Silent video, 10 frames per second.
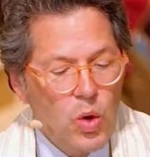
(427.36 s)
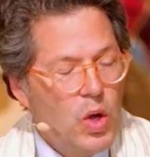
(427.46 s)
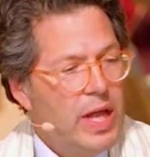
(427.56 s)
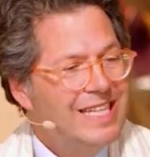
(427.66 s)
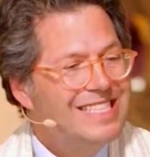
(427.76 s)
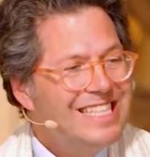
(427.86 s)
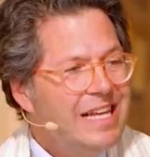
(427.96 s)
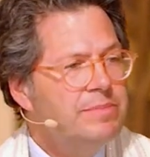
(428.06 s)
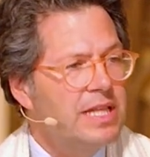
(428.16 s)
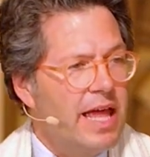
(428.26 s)
it
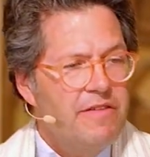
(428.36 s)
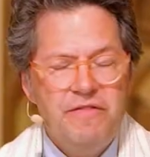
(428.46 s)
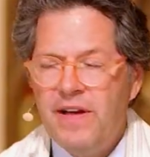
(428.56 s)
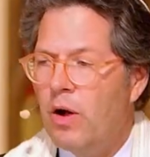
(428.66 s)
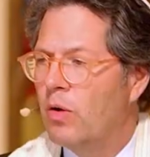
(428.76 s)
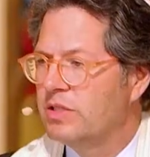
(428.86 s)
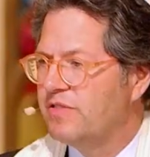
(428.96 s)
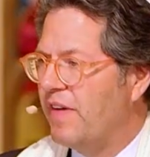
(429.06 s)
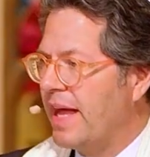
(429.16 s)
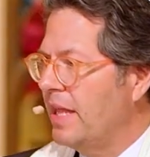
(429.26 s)
seems like Pharaoh is
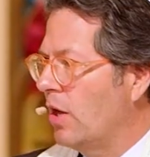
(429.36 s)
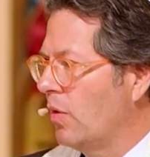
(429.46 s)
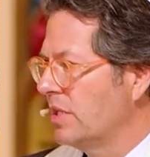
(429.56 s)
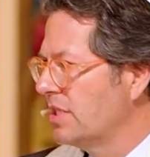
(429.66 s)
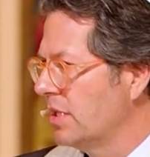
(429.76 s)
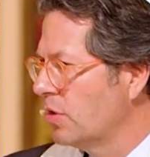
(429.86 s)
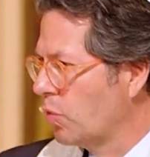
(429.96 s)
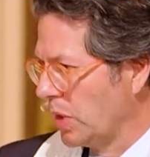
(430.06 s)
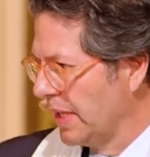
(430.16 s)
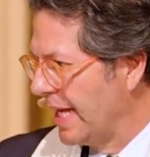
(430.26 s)
finally going to
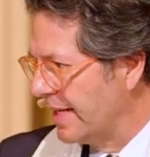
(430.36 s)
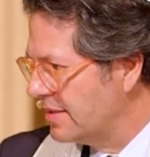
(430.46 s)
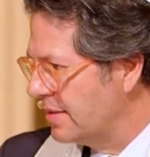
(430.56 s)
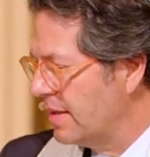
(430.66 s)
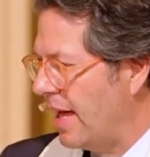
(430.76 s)
relent